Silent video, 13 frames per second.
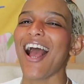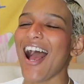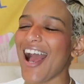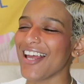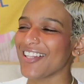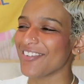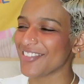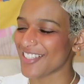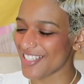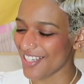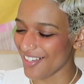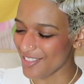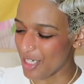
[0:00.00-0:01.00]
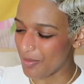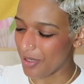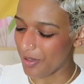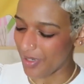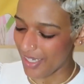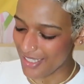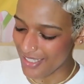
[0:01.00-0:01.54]
I love the Chanel
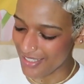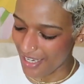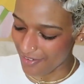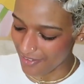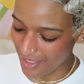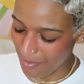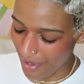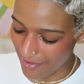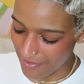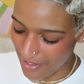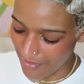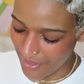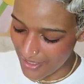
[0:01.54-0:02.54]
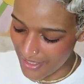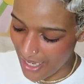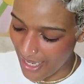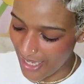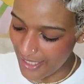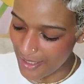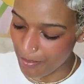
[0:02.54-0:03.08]
jumbo. It's definitely my favorite
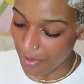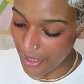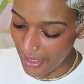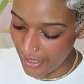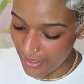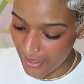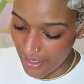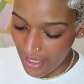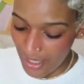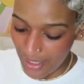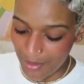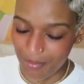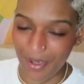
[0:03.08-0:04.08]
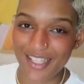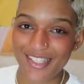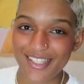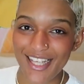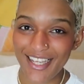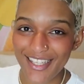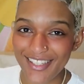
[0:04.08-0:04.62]
size, but my
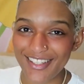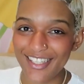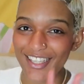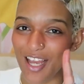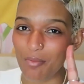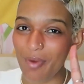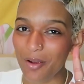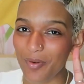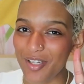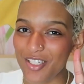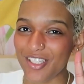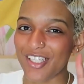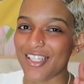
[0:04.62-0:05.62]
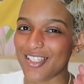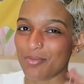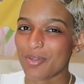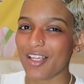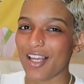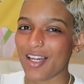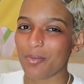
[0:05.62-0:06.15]
second thing on my wish list, I'm
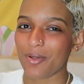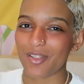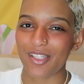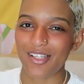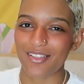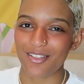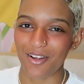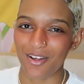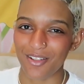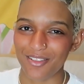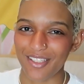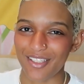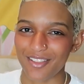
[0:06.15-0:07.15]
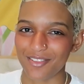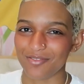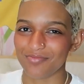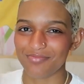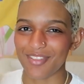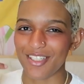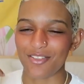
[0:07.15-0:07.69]
gonna kind of put these all
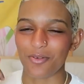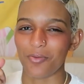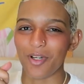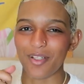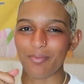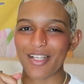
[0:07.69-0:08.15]
into one.